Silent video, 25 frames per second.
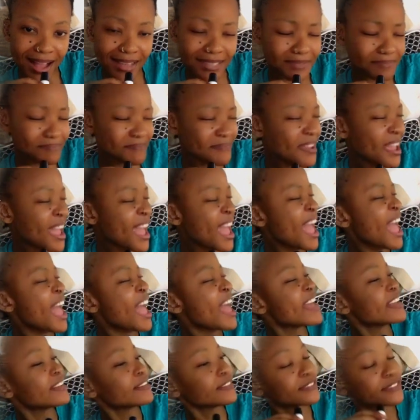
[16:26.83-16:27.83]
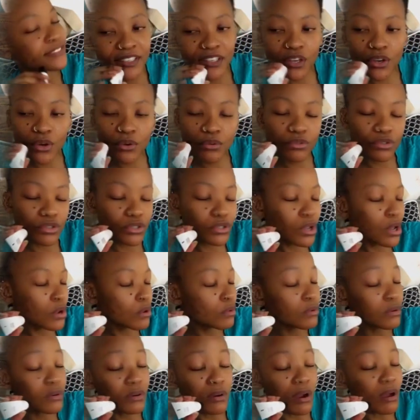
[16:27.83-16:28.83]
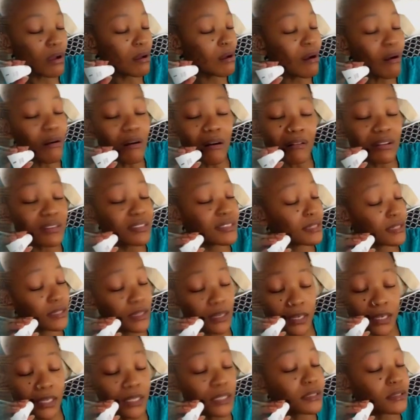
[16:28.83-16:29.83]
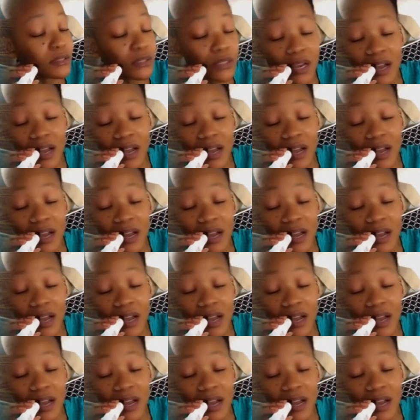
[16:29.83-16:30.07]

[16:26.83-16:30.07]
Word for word: man, you so rotten.